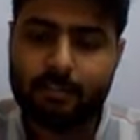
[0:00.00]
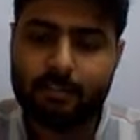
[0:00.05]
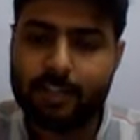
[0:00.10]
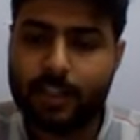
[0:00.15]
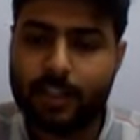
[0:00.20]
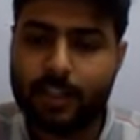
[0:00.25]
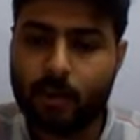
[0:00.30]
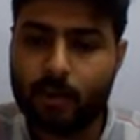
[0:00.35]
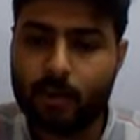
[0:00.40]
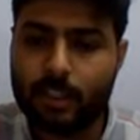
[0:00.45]

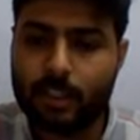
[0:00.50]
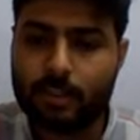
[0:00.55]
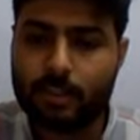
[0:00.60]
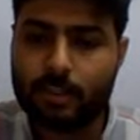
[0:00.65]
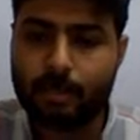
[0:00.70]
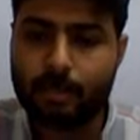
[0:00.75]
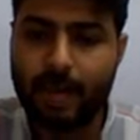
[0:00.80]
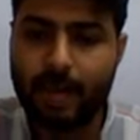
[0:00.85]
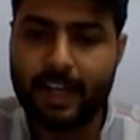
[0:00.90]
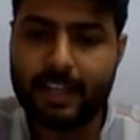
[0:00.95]
we draw these
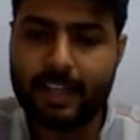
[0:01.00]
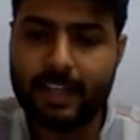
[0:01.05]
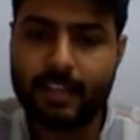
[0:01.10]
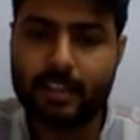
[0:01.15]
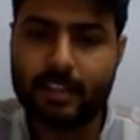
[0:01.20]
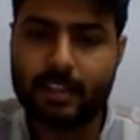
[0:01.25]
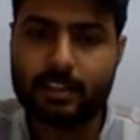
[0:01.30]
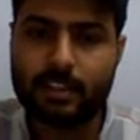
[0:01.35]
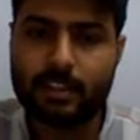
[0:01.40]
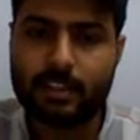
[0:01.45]

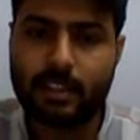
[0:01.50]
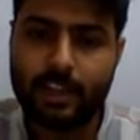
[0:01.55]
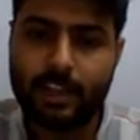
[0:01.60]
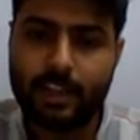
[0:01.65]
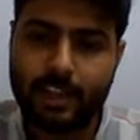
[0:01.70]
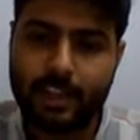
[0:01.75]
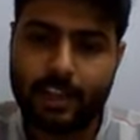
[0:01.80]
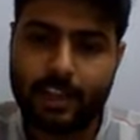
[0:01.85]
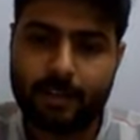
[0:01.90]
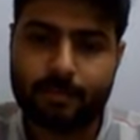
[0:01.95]
particles
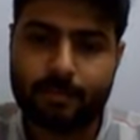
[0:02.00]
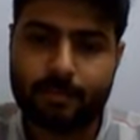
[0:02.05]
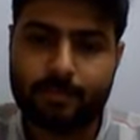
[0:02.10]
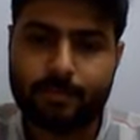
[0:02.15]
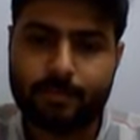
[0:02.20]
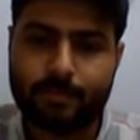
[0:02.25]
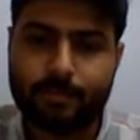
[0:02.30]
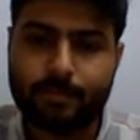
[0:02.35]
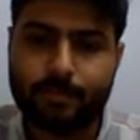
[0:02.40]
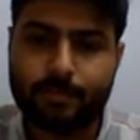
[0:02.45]
here.
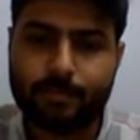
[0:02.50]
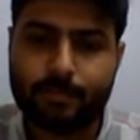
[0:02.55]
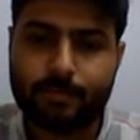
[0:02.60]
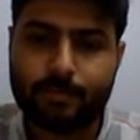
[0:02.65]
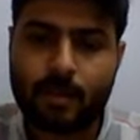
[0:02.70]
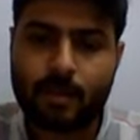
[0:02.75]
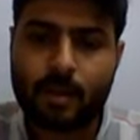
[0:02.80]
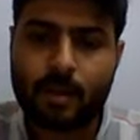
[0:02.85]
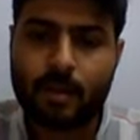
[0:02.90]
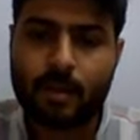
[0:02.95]

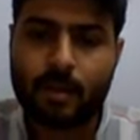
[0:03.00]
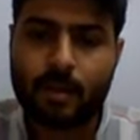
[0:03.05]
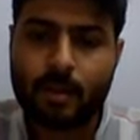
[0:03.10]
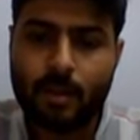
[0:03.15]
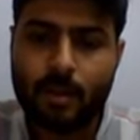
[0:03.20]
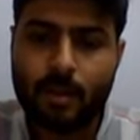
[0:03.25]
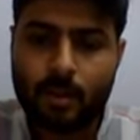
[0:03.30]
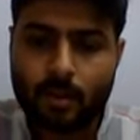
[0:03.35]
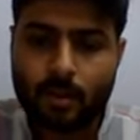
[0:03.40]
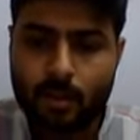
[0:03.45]

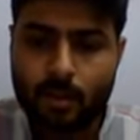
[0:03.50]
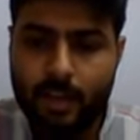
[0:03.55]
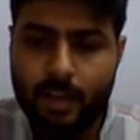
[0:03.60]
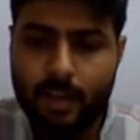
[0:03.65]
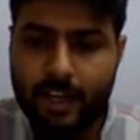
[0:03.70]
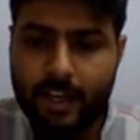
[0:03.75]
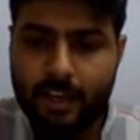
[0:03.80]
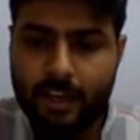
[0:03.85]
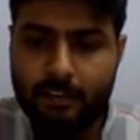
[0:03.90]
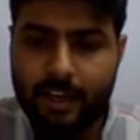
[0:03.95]
So
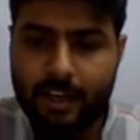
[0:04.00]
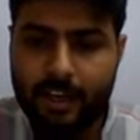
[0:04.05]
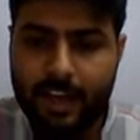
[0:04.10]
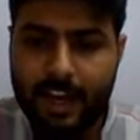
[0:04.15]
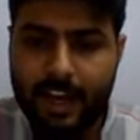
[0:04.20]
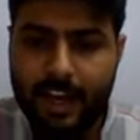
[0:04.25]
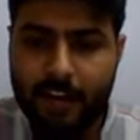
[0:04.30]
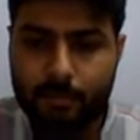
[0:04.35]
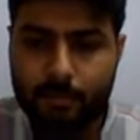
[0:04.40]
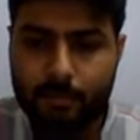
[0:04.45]
here we
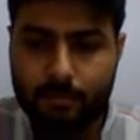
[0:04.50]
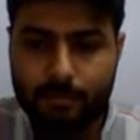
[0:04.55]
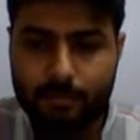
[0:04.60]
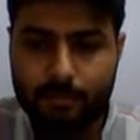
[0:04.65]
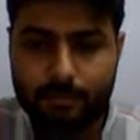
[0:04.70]
have